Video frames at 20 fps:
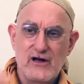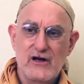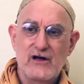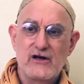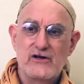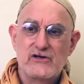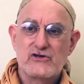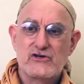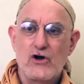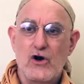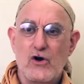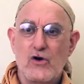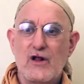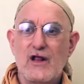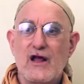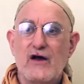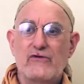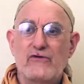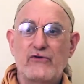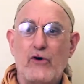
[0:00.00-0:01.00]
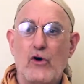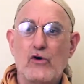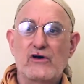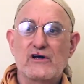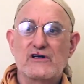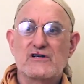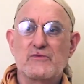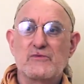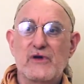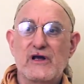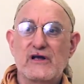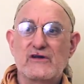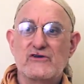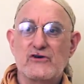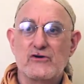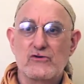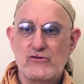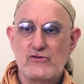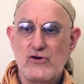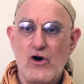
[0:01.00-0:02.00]
So focus means
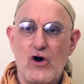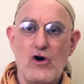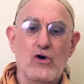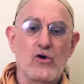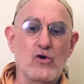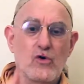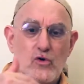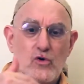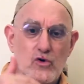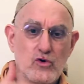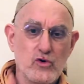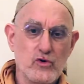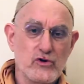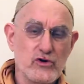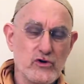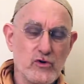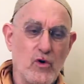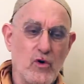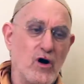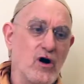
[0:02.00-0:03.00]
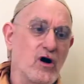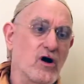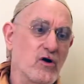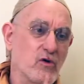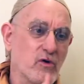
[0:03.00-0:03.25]
you know who you are,